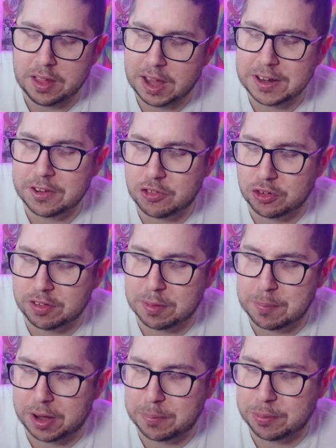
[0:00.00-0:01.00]
and the
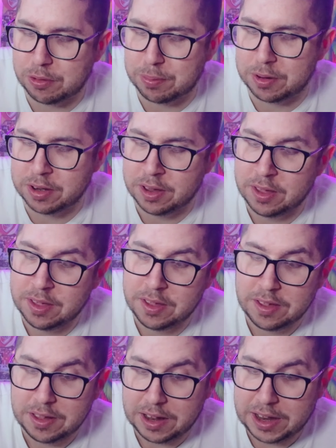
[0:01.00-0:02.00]
juicy marbles one.
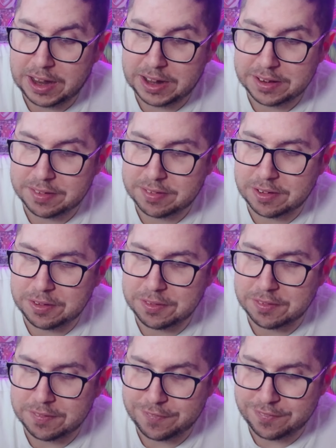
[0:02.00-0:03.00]
And
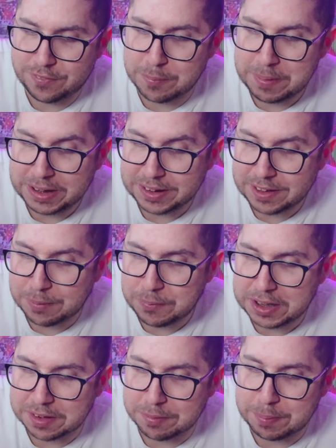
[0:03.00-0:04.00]
so for me, that
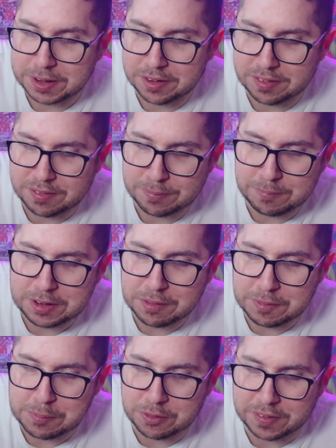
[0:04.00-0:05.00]
wins because we
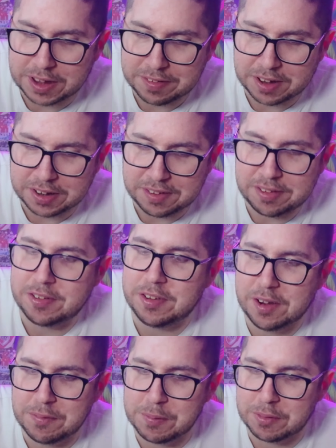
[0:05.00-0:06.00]
don't really want that taste.
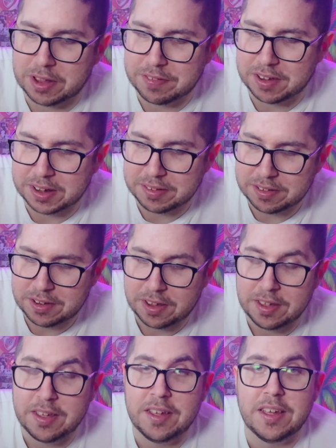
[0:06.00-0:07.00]
You don't really want that taste.
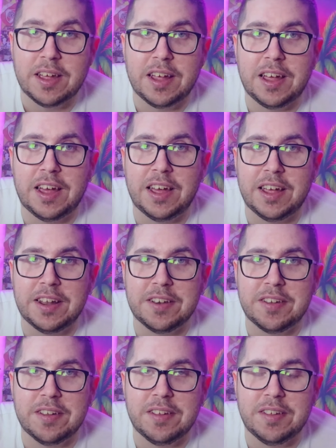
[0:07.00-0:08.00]

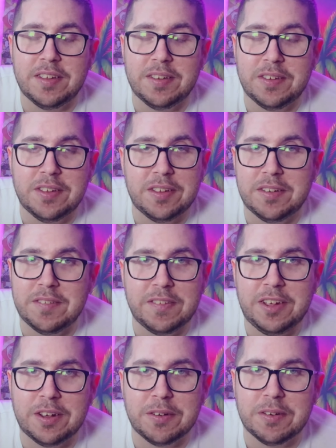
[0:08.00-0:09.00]
And
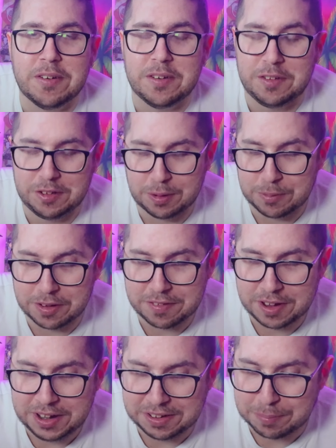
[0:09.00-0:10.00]
no, you don't want
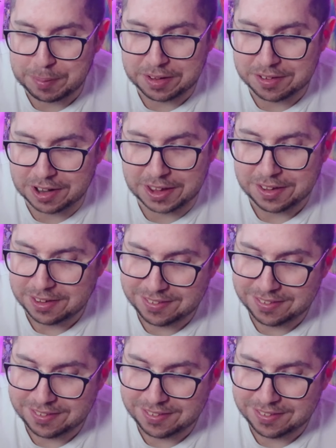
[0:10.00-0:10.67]
that taste, basically.